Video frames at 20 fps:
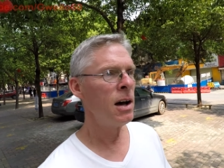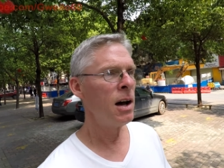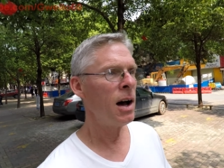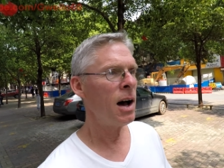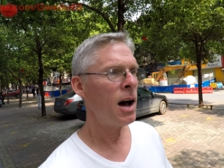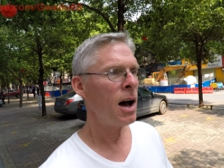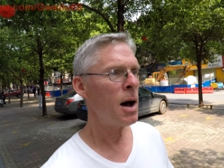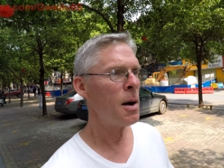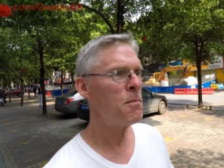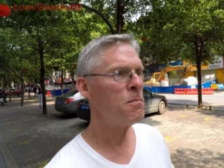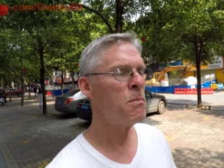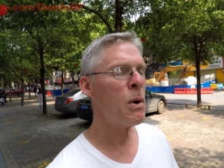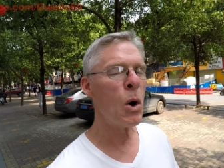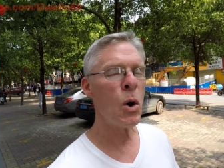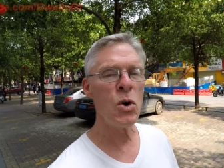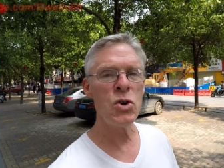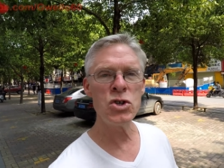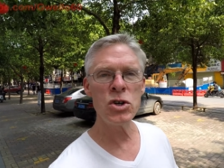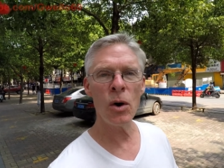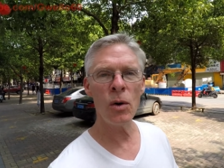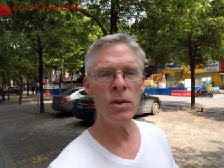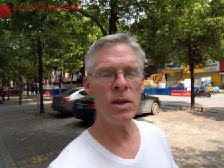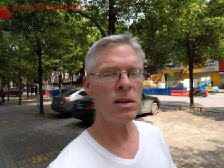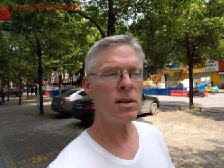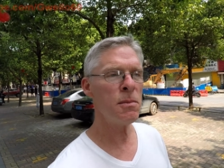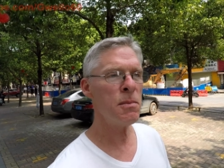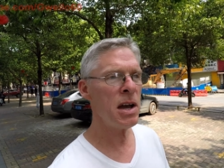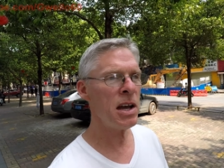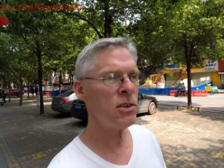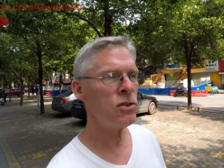uh, mojo that
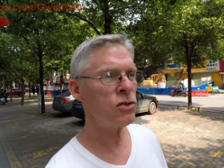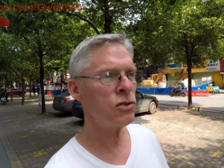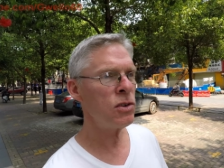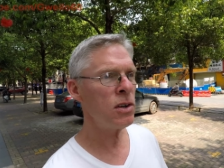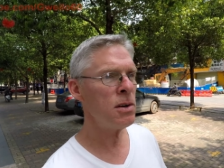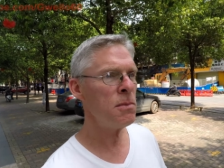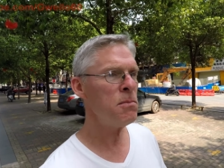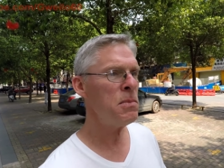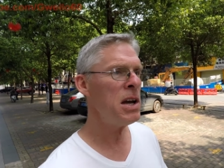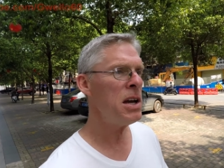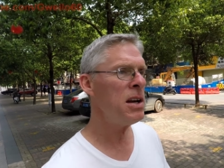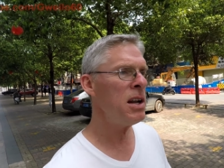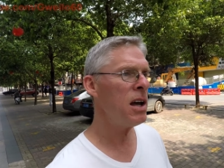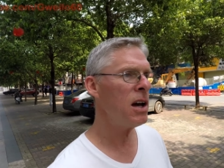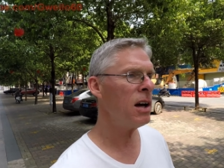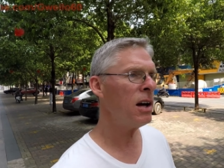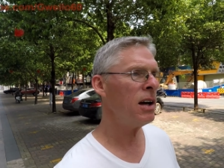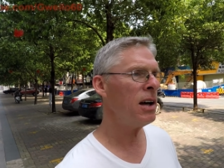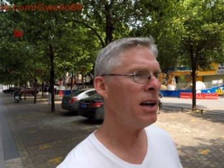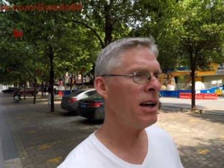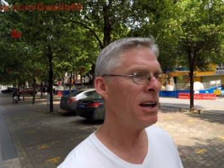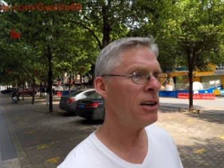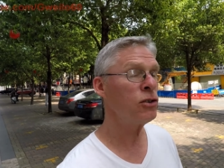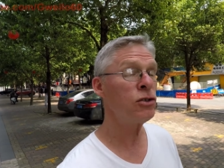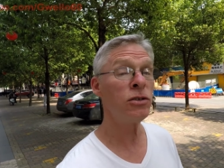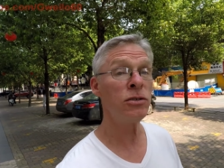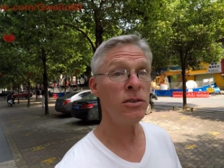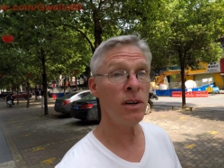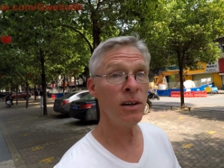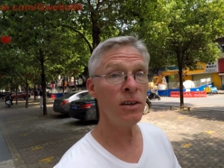the mainstream media
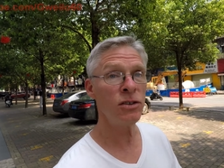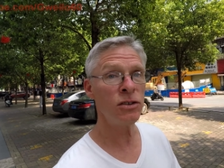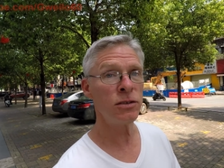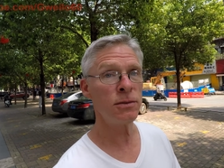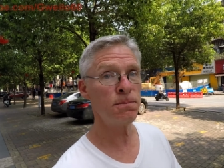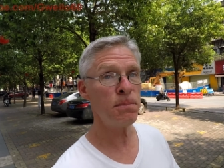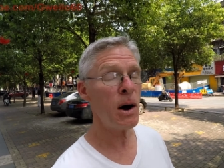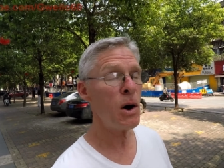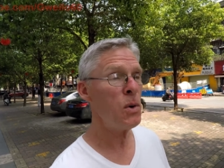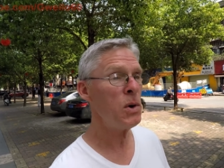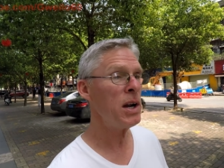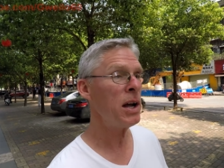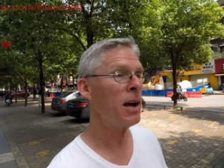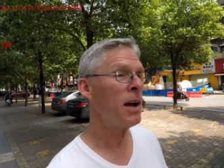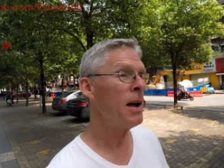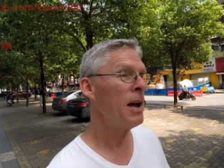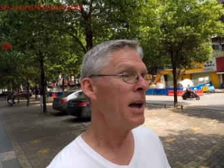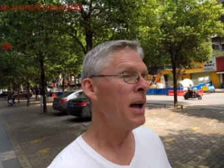is is spouting.